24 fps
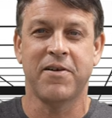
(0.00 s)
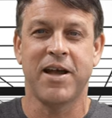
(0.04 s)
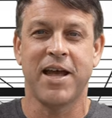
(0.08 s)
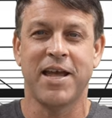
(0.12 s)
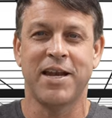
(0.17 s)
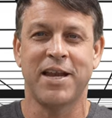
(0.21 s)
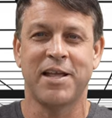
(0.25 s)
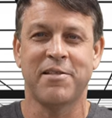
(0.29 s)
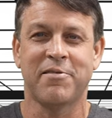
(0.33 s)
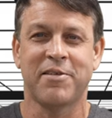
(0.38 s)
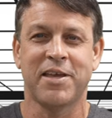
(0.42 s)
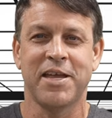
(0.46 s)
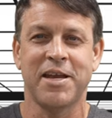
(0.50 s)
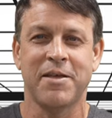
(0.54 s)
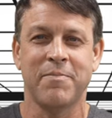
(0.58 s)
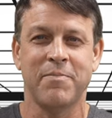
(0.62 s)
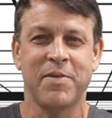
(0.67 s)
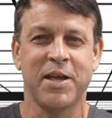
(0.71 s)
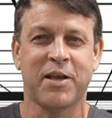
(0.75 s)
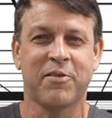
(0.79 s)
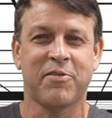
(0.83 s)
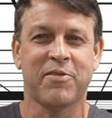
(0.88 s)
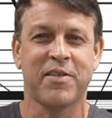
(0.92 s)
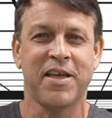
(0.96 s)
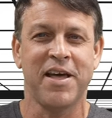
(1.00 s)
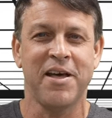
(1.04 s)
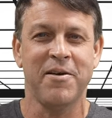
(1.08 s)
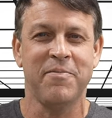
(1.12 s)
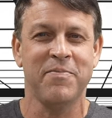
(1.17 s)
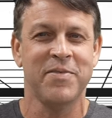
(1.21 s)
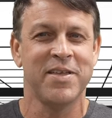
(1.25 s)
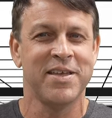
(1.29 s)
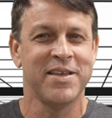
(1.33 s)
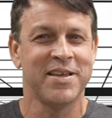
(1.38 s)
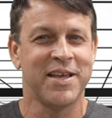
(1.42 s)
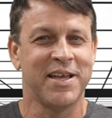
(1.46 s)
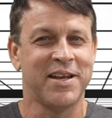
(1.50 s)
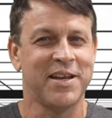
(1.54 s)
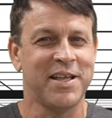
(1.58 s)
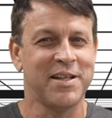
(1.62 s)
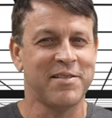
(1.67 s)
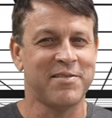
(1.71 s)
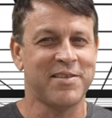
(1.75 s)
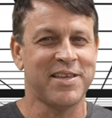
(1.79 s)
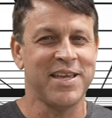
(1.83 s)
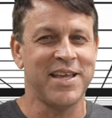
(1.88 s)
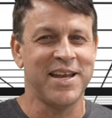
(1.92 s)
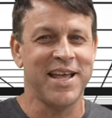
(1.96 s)
right, let's get it mixed up and
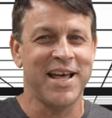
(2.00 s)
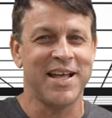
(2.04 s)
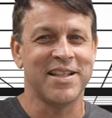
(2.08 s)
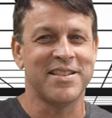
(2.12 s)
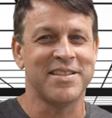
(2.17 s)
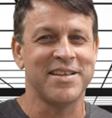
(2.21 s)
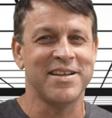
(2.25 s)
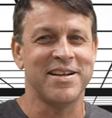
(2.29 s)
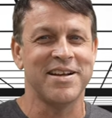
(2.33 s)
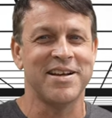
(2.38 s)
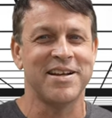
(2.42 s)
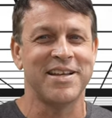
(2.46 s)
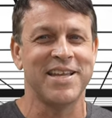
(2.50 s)
let's get out there.